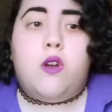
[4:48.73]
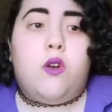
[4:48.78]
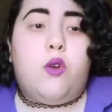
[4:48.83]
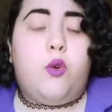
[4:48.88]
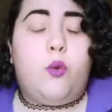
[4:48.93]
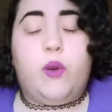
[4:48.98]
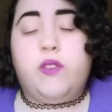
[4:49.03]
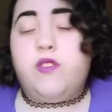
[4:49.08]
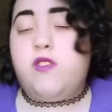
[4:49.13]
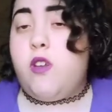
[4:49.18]

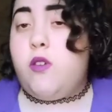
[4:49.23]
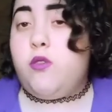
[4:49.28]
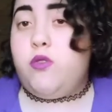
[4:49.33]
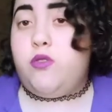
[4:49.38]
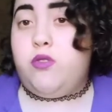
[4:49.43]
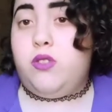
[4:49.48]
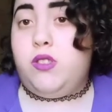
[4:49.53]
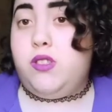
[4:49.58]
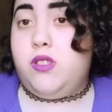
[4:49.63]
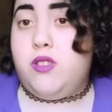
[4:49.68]
or what
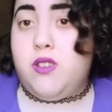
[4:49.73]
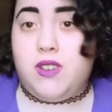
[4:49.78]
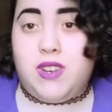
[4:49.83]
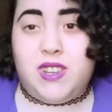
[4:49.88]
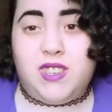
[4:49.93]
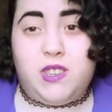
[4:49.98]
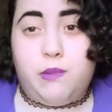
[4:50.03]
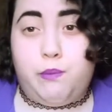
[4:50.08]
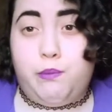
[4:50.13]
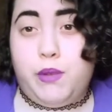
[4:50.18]
their
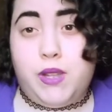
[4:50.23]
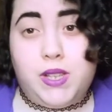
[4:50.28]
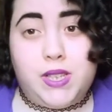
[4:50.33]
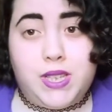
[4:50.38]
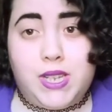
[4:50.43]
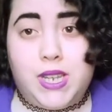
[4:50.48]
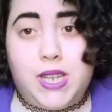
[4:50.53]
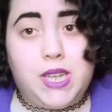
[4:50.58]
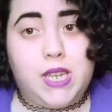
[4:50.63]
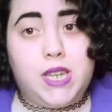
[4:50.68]

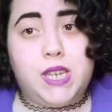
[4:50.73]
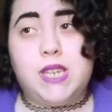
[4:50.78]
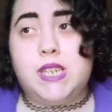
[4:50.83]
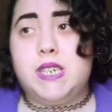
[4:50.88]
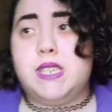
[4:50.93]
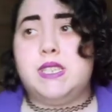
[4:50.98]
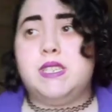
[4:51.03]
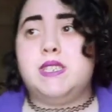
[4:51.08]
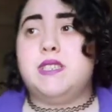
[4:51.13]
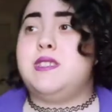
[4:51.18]
disability
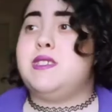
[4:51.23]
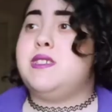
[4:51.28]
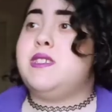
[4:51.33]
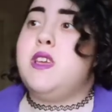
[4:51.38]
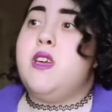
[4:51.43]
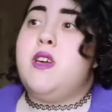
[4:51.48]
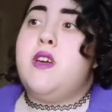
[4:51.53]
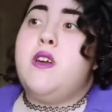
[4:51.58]
is,